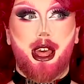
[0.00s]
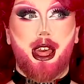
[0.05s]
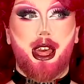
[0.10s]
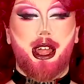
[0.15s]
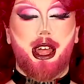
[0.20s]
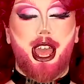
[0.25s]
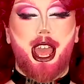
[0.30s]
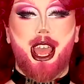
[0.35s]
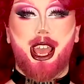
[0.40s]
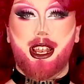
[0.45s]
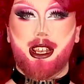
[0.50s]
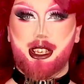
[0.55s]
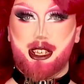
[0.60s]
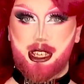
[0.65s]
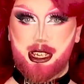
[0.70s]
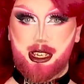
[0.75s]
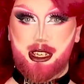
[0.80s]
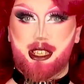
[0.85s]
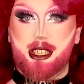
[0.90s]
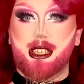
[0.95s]

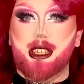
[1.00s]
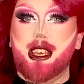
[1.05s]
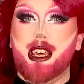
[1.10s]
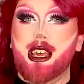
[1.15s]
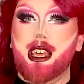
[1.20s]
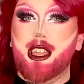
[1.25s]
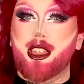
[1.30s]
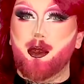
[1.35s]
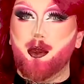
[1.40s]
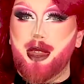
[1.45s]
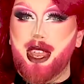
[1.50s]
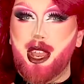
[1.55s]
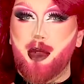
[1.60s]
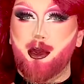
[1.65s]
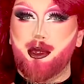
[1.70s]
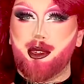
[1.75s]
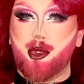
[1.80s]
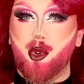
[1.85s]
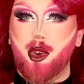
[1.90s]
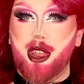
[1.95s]
hinted at the way it
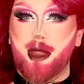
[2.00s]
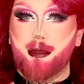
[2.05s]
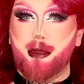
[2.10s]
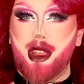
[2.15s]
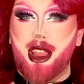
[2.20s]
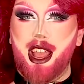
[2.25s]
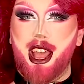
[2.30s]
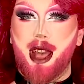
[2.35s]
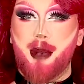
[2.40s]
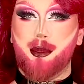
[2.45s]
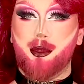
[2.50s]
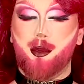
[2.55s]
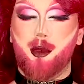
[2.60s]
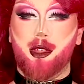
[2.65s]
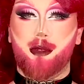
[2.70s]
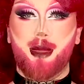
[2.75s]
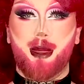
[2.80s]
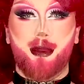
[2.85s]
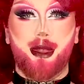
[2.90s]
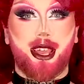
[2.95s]
was going, perhaps with
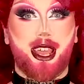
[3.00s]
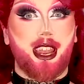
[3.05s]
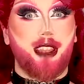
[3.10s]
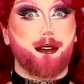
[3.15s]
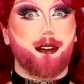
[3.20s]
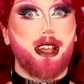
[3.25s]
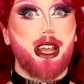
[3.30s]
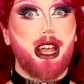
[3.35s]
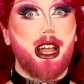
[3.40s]
maybe kind of